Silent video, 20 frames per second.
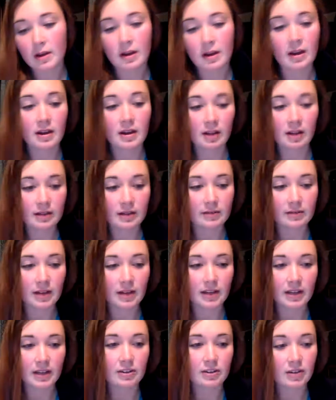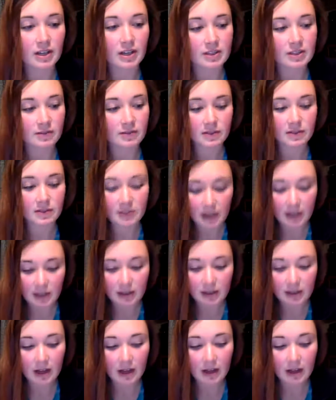And like you guys have all said,
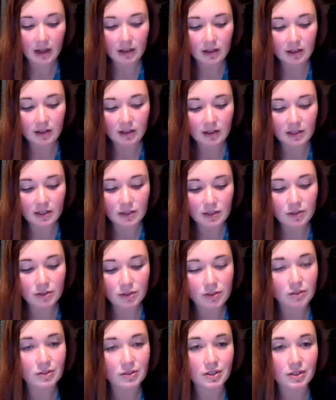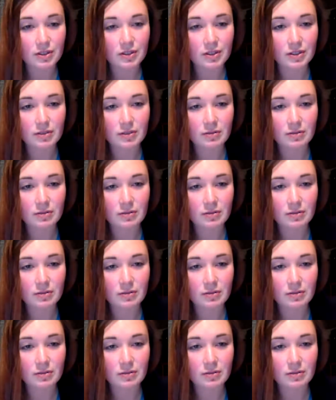that these resources